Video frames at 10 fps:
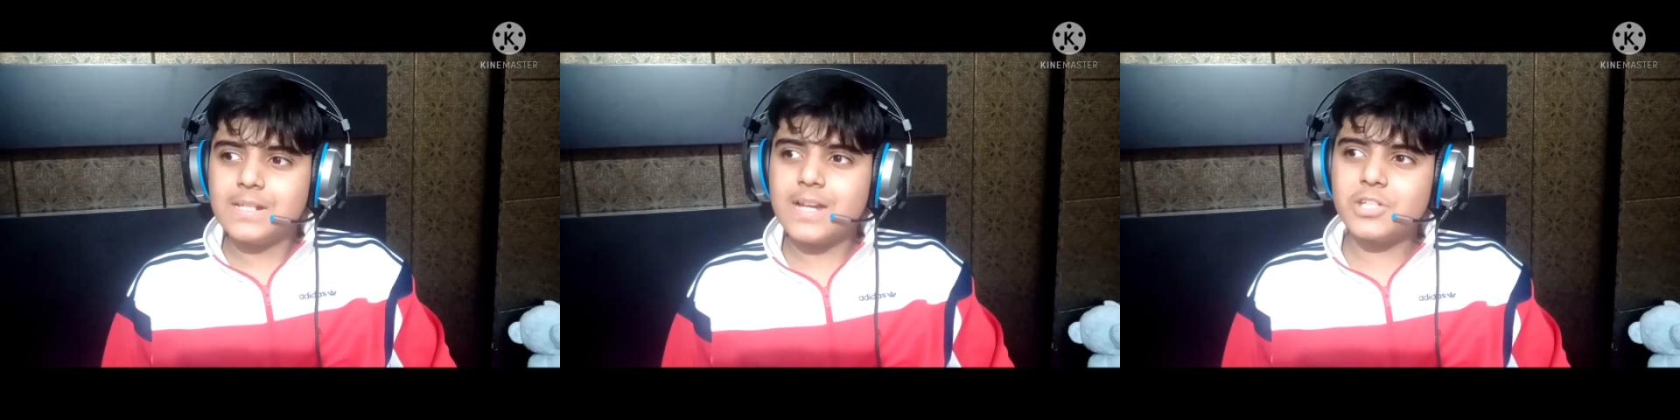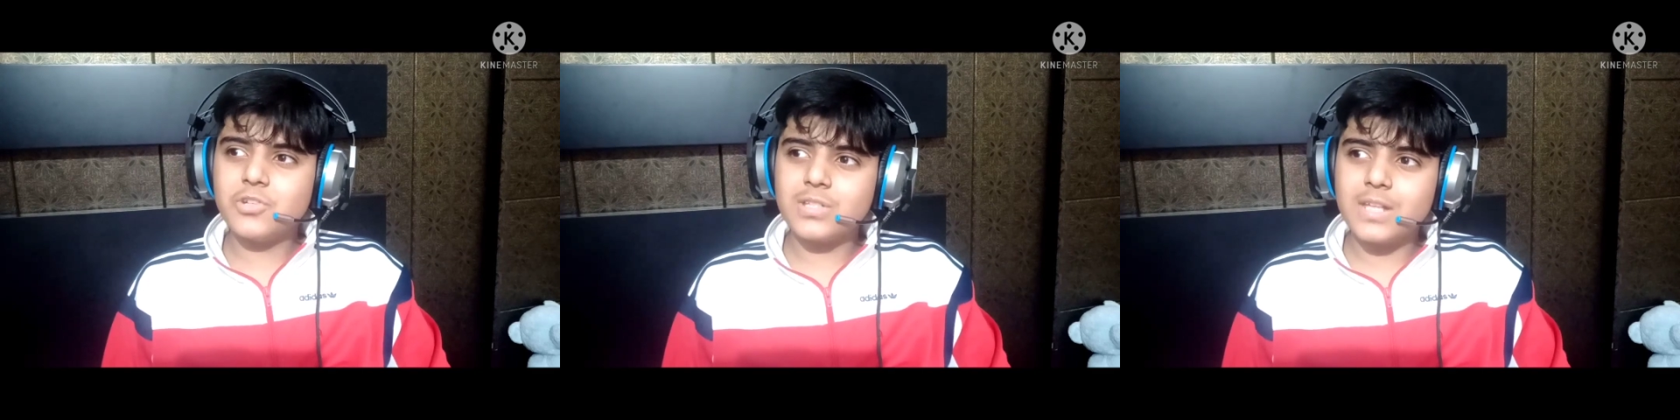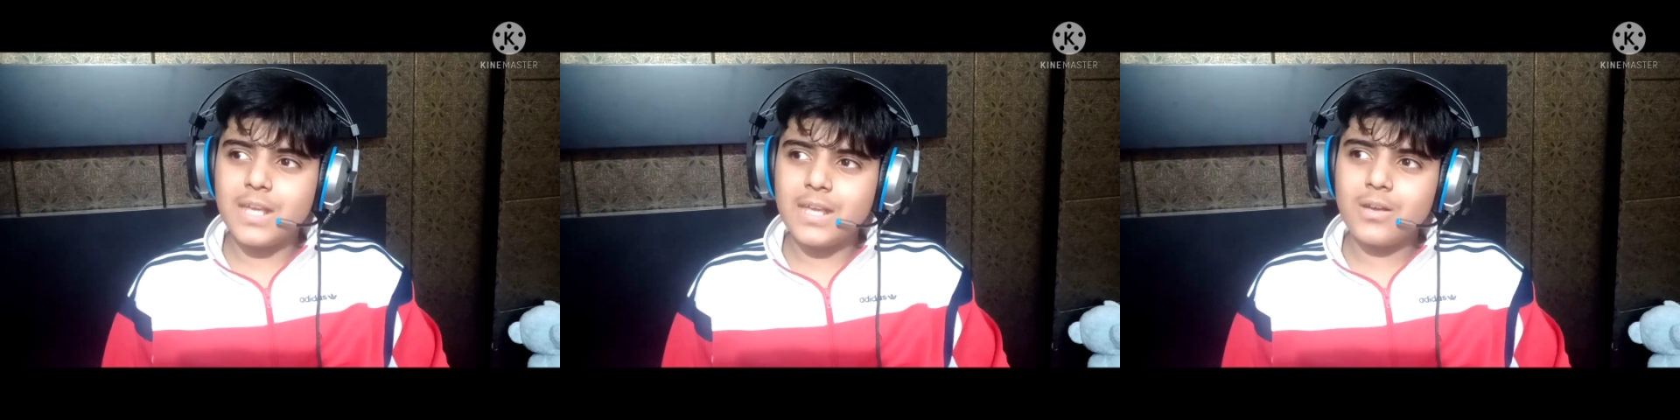that you
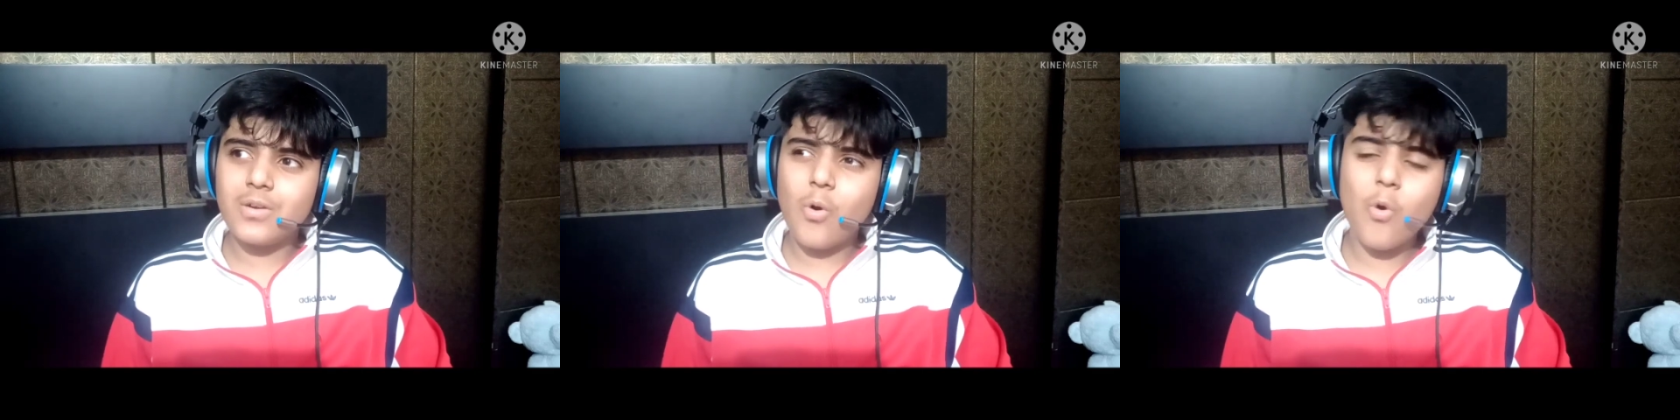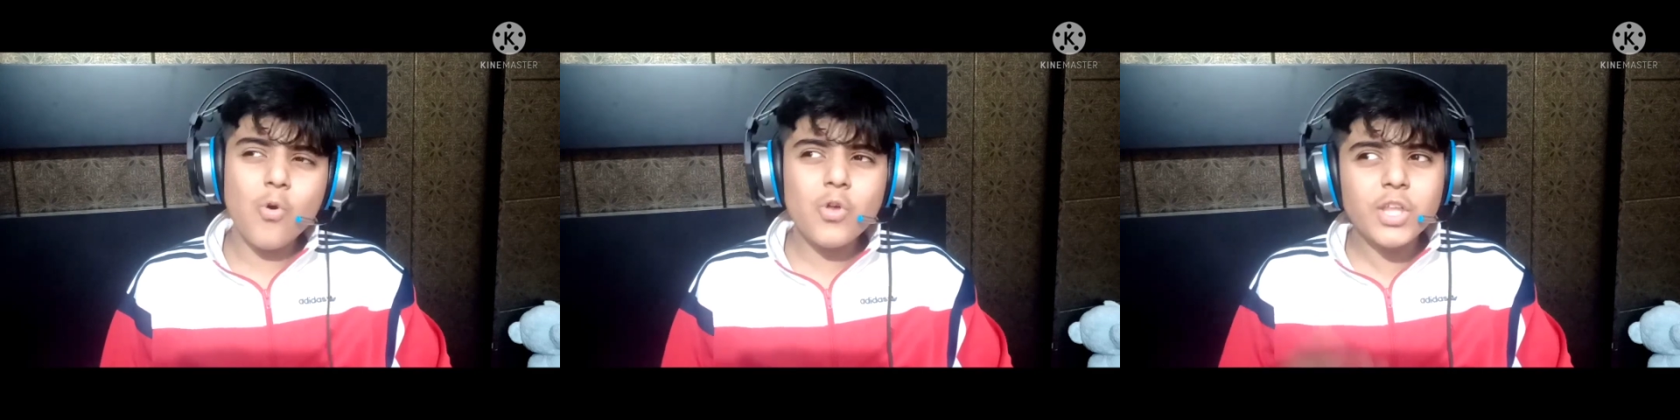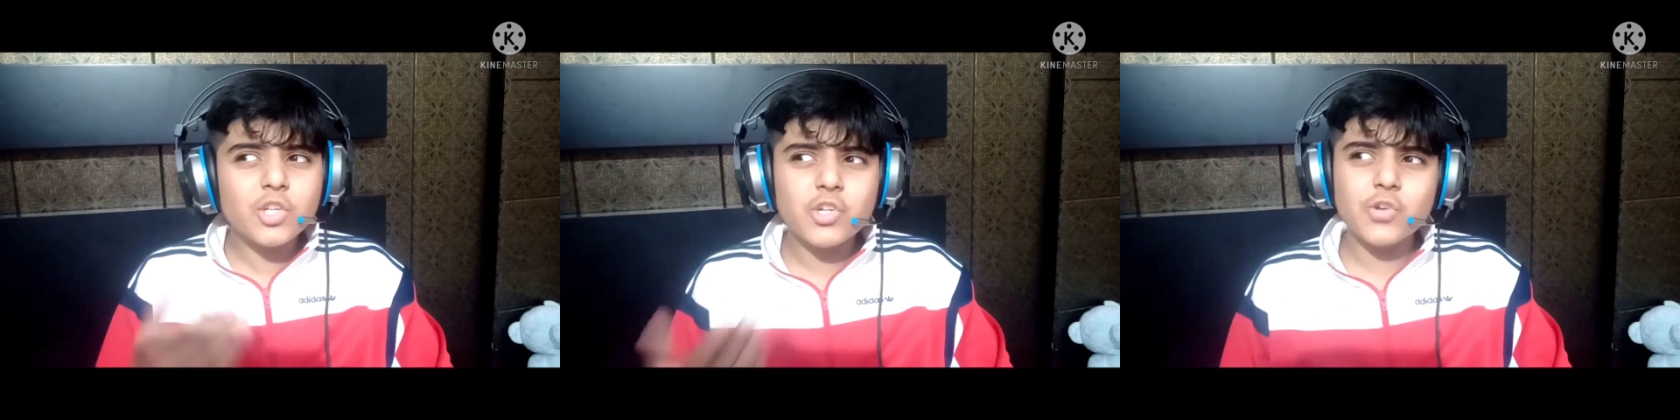see, all
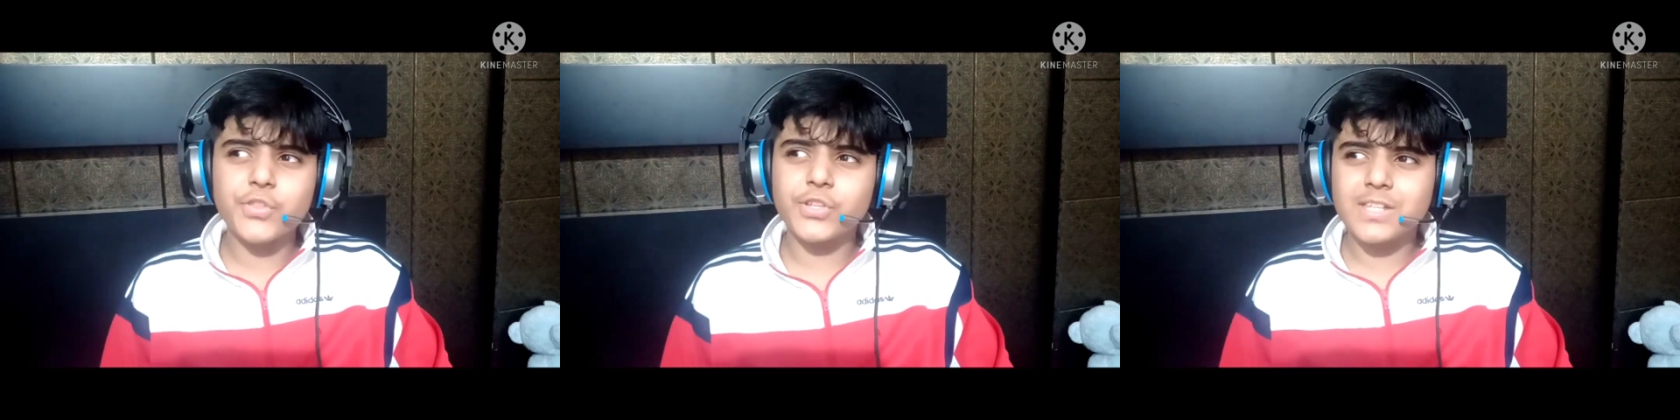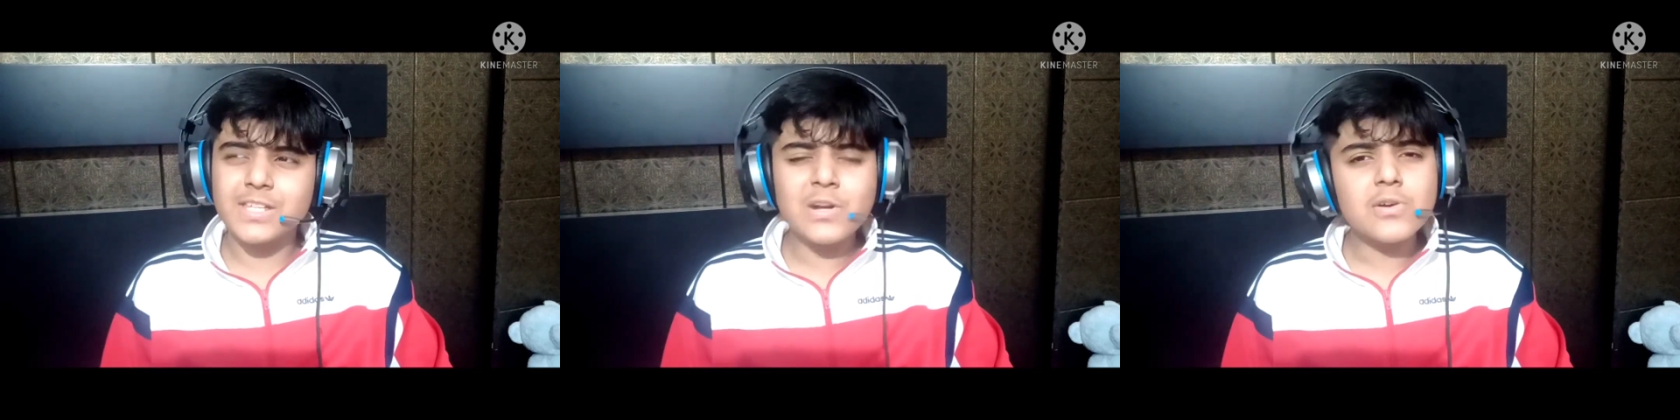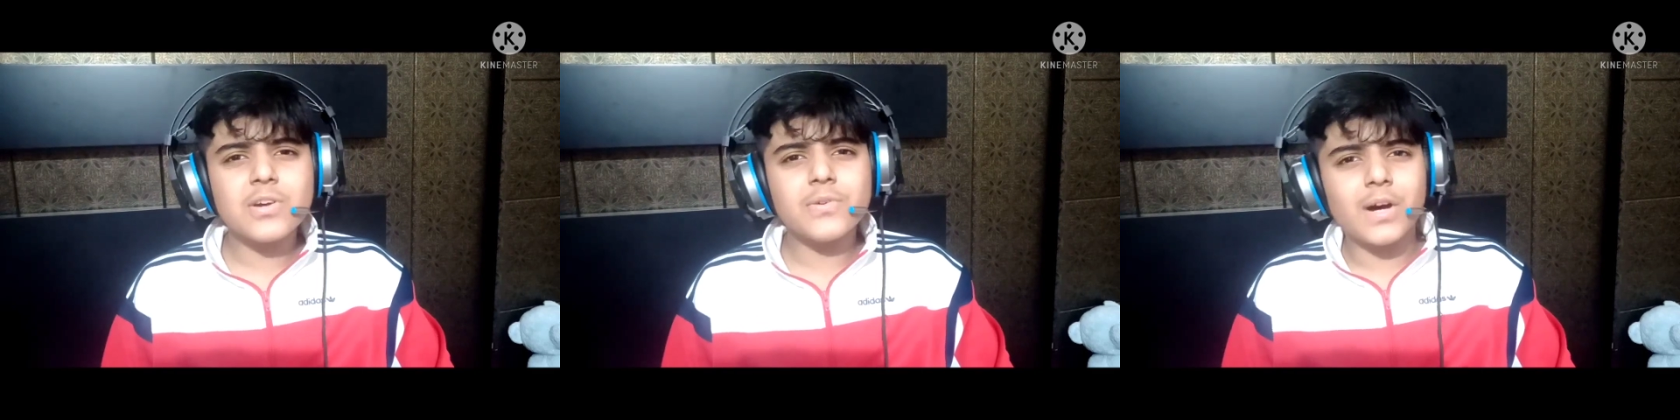the truth does
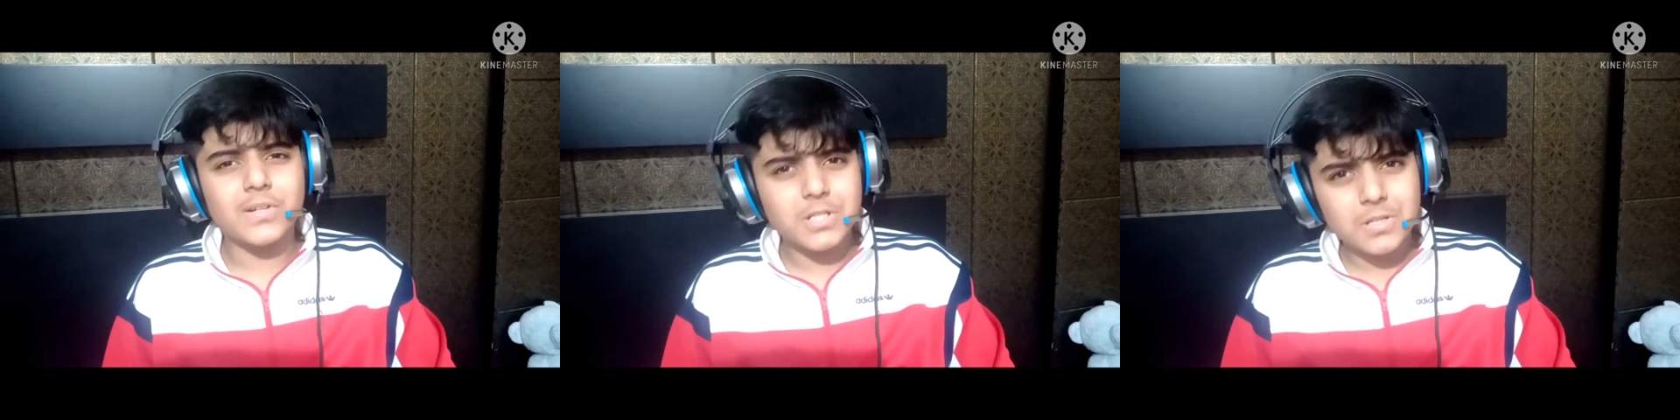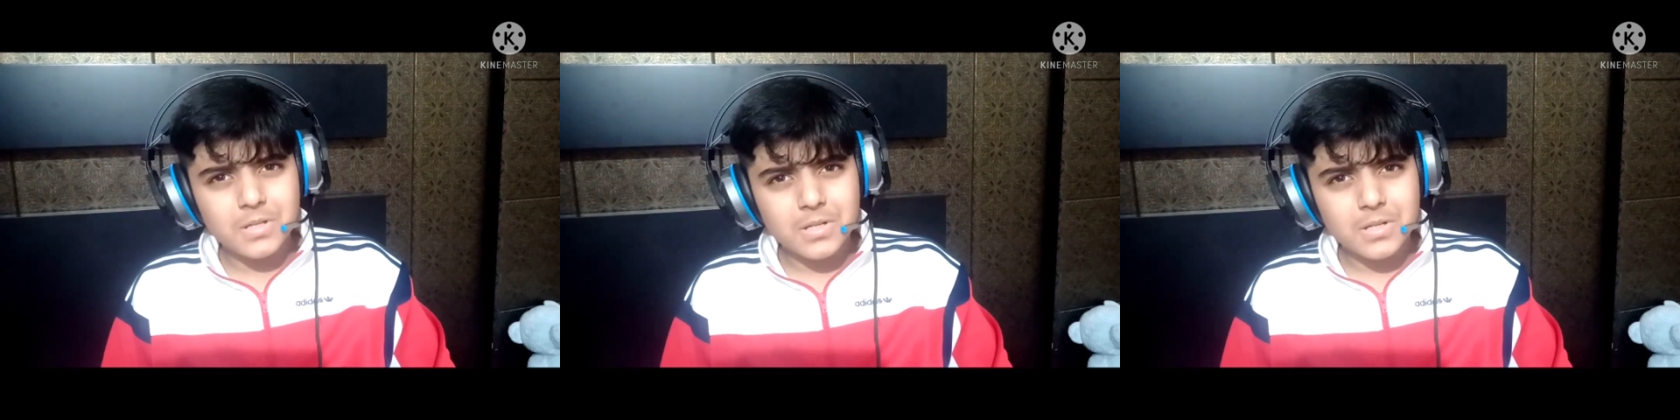not go out.